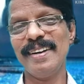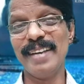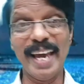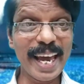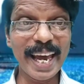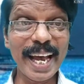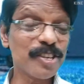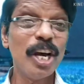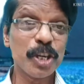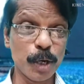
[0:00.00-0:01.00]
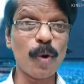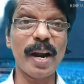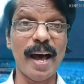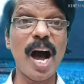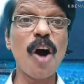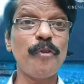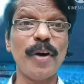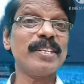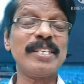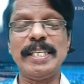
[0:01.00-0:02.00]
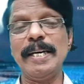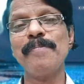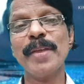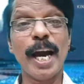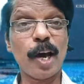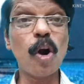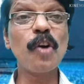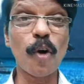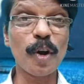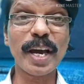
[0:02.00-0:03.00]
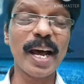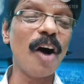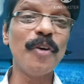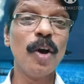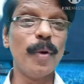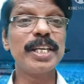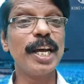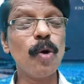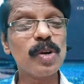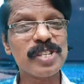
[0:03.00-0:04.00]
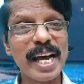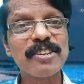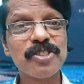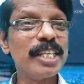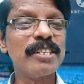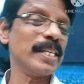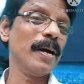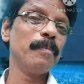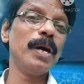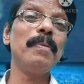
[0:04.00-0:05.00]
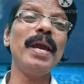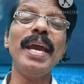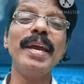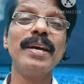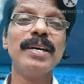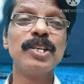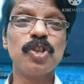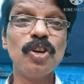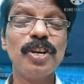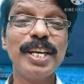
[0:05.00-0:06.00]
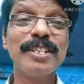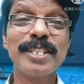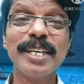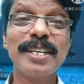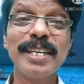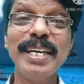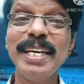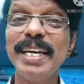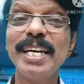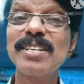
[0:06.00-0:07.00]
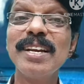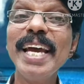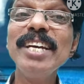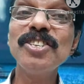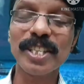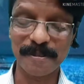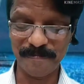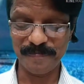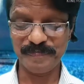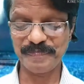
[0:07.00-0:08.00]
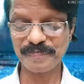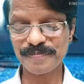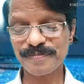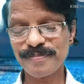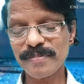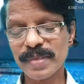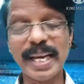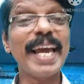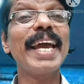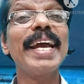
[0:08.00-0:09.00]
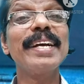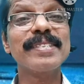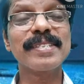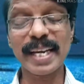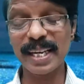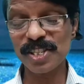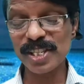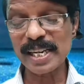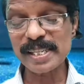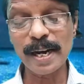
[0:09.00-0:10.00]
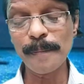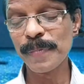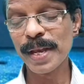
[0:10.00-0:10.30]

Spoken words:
Yes, she would laugh at her own photograph when she looks at it, maybe 20, 30 years later. Yes, second stanza.